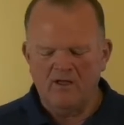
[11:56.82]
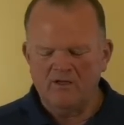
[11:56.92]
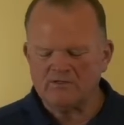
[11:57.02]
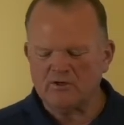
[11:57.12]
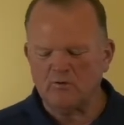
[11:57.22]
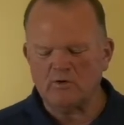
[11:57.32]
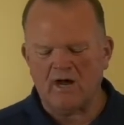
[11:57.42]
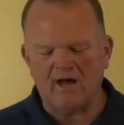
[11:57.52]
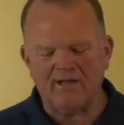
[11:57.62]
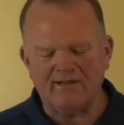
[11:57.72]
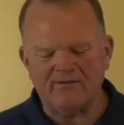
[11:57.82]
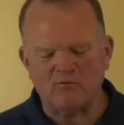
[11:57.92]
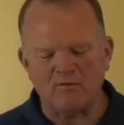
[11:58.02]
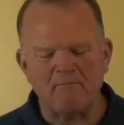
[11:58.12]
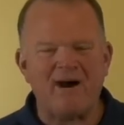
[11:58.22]
So God
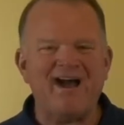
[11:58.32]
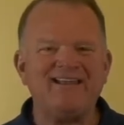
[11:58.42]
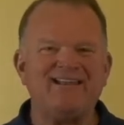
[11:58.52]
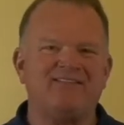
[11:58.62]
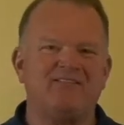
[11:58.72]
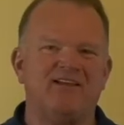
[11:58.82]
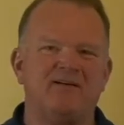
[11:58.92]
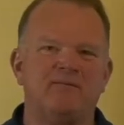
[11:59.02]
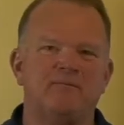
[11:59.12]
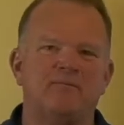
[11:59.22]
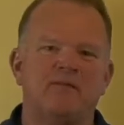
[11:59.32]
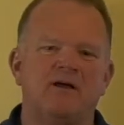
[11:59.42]
is reminding them